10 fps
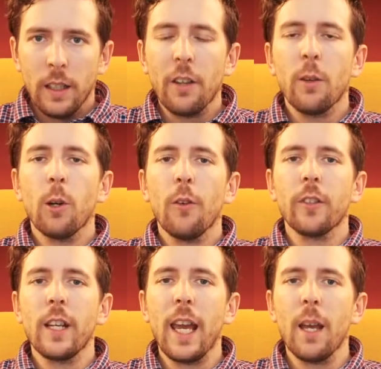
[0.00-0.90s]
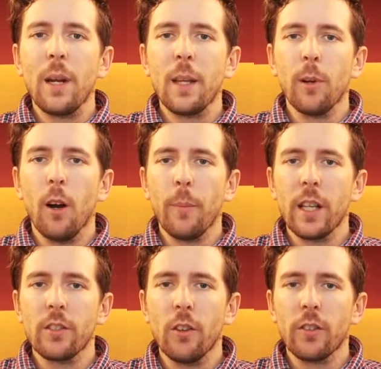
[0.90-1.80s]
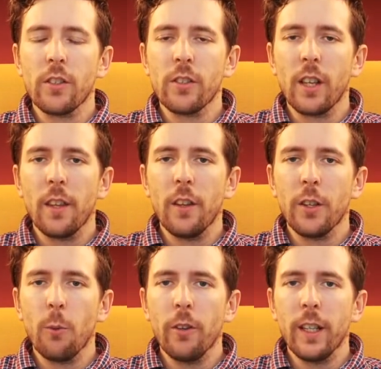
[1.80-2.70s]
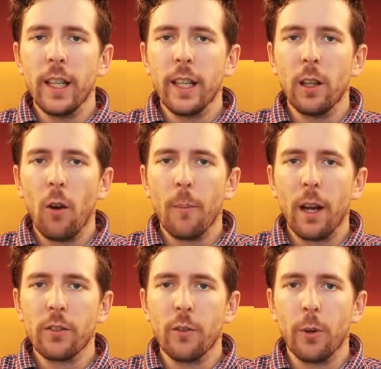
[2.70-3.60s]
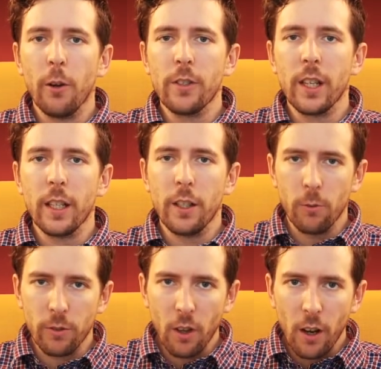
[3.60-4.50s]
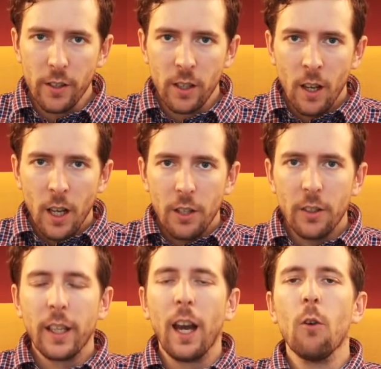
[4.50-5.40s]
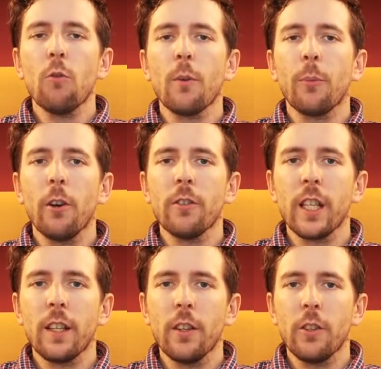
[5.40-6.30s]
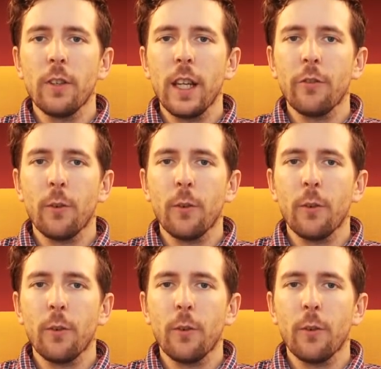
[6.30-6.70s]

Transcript: Now, you will often hear many plant-based doctors say that you only need low amounts of protein in your diet. You can get all the protein that you need